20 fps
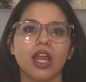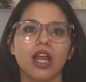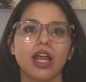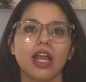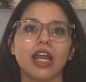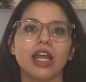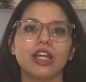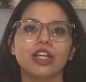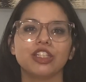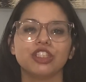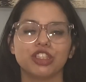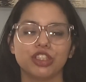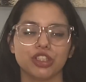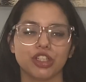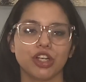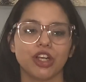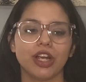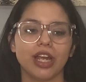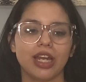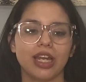And she took
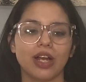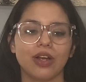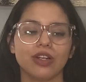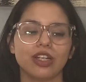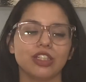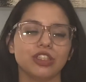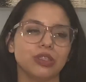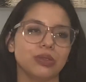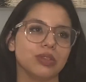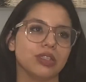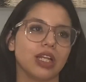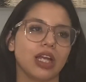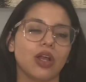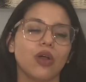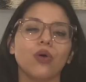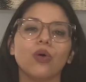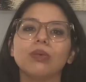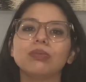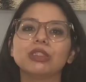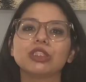her hand out, and she was like,
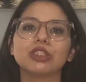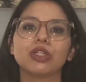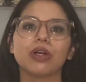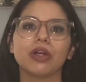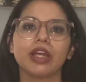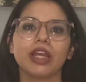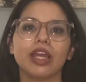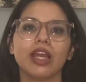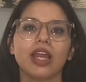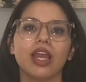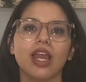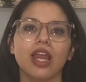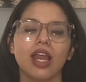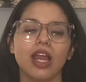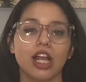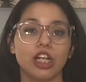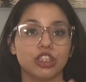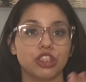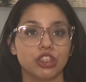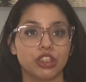oh, I'm sorry.
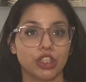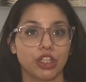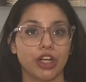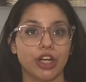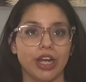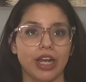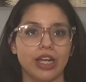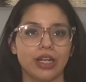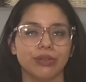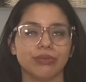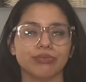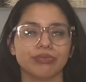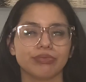And she took her hand out.